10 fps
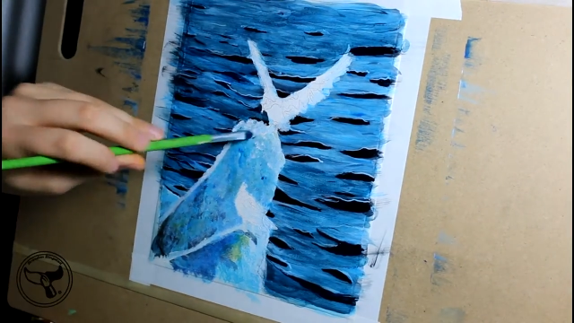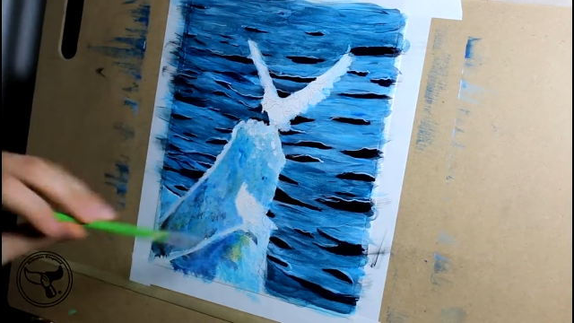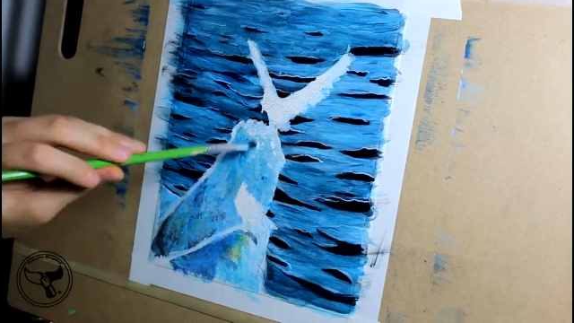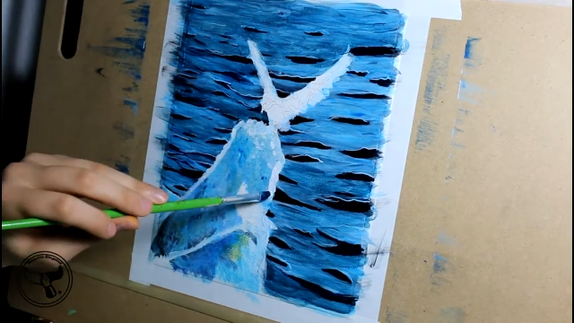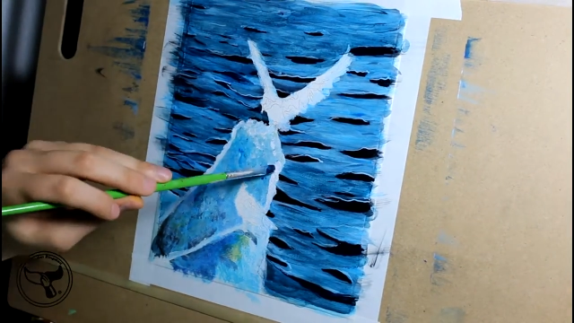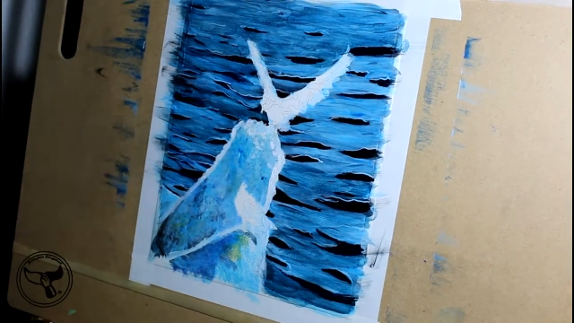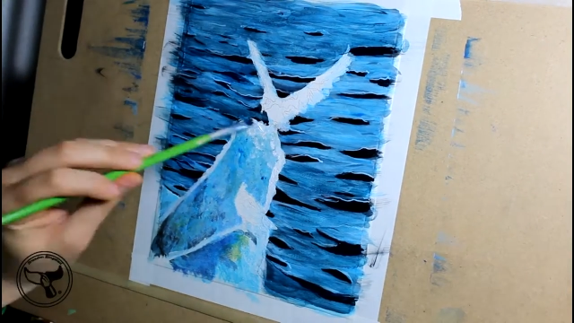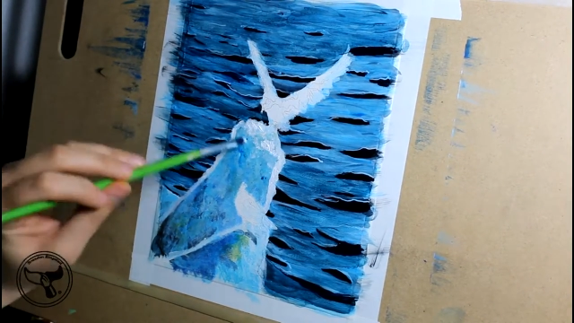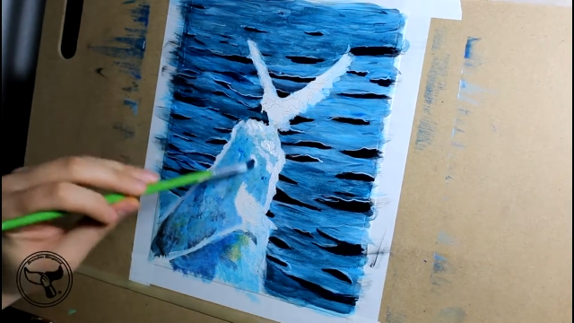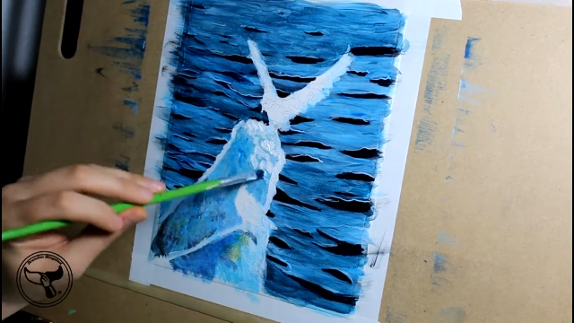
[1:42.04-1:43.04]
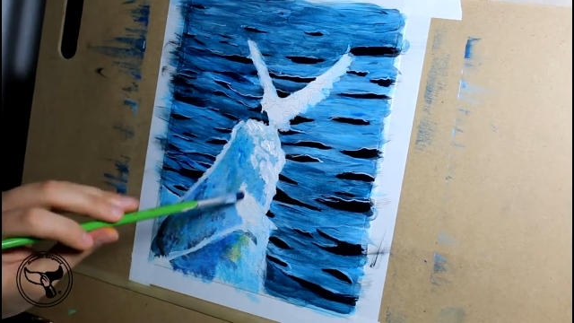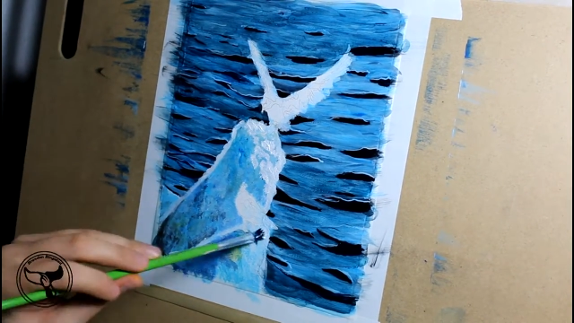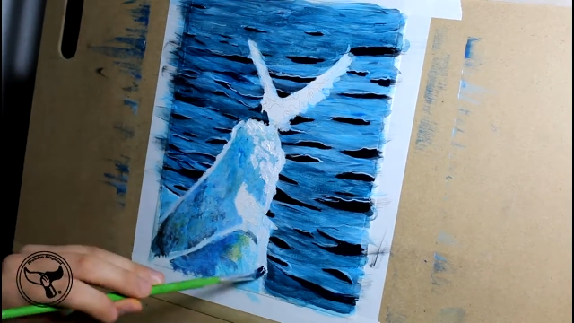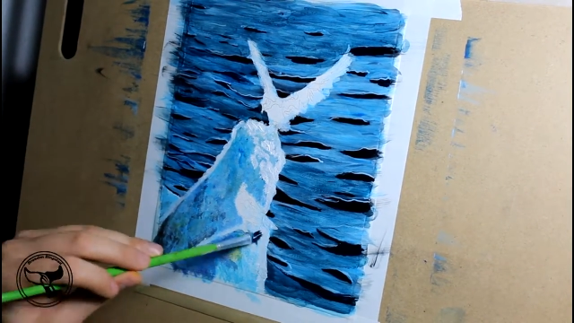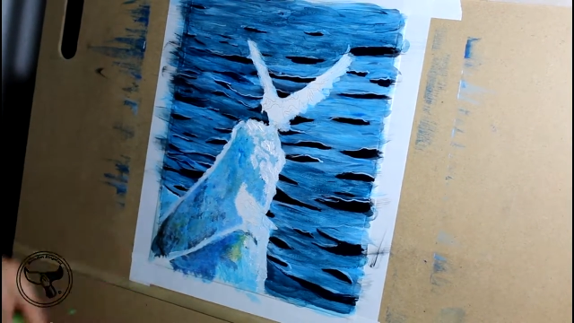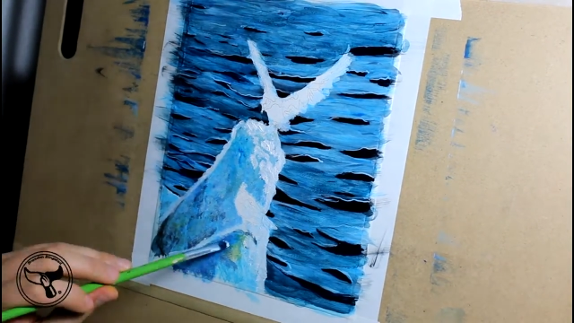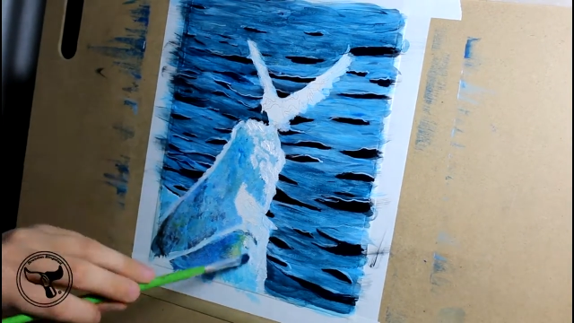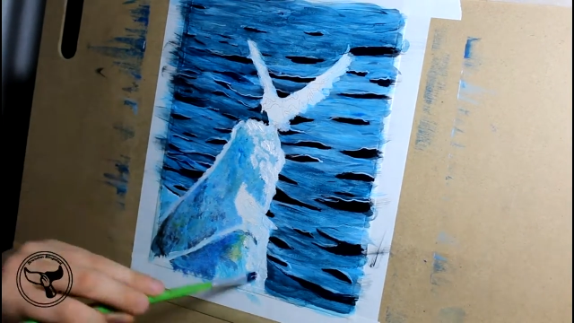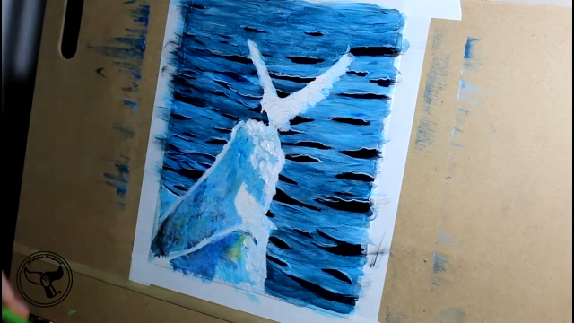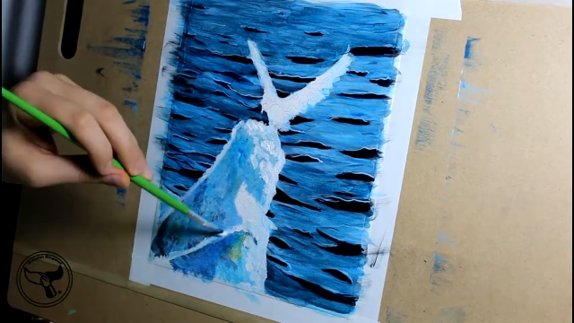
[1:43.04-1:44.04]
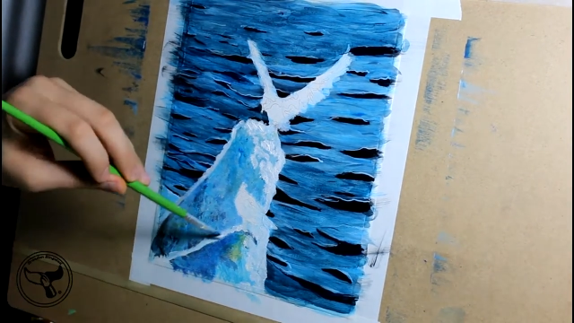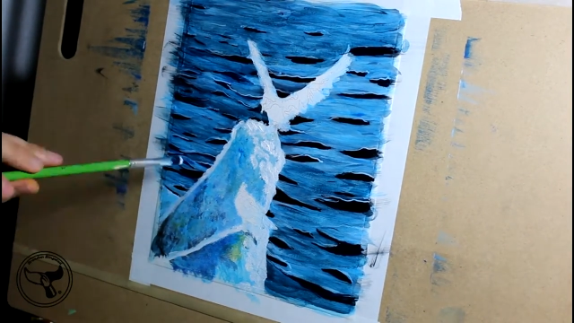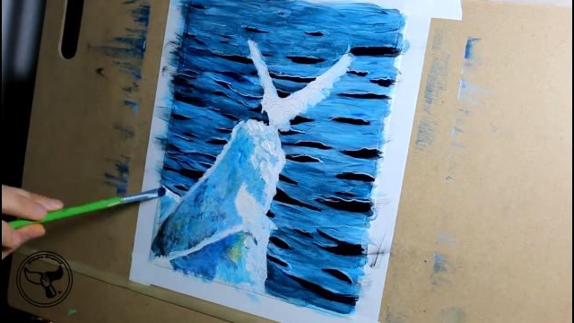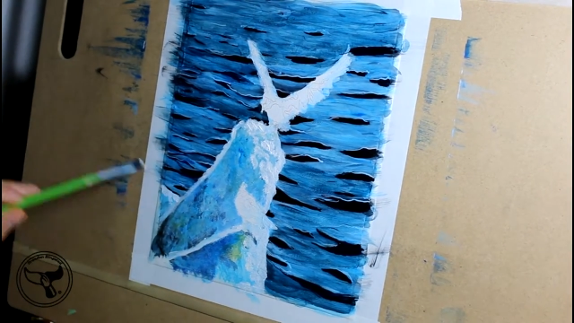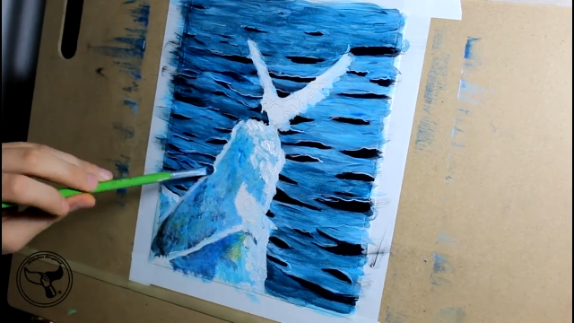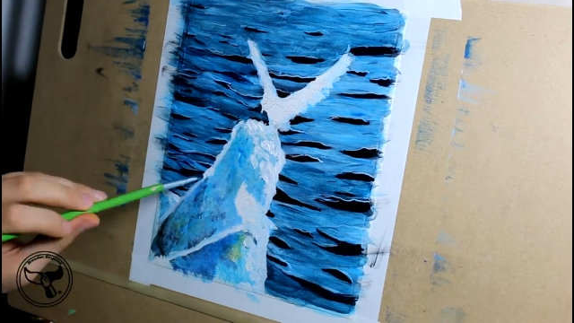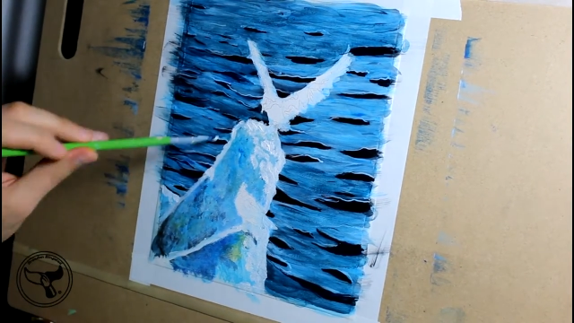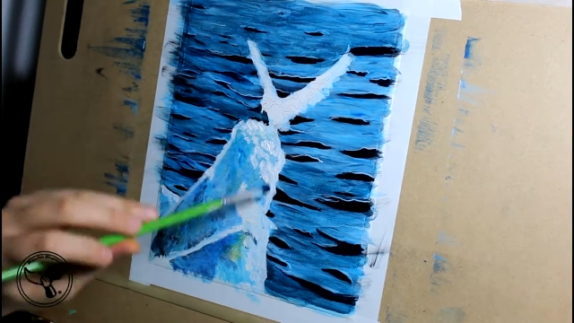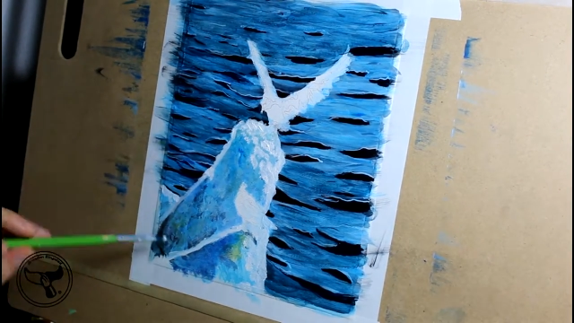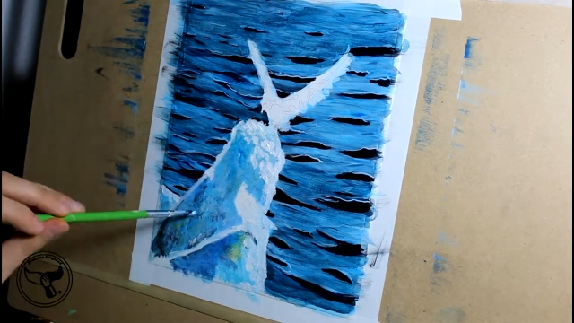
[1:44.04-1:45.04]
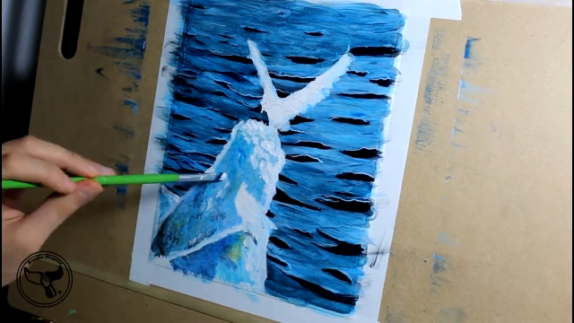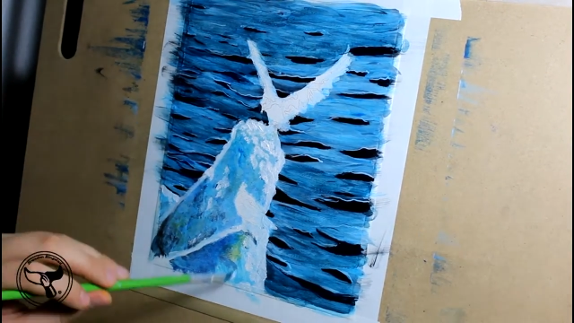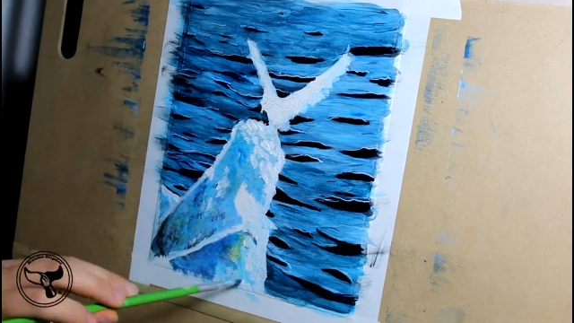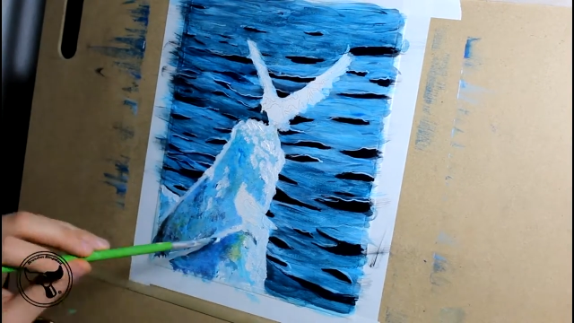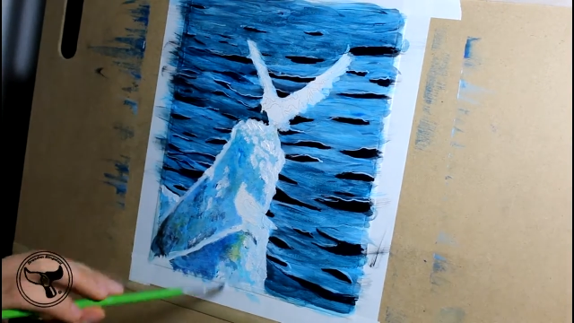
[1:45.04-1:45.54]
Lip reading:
(no speaker visible)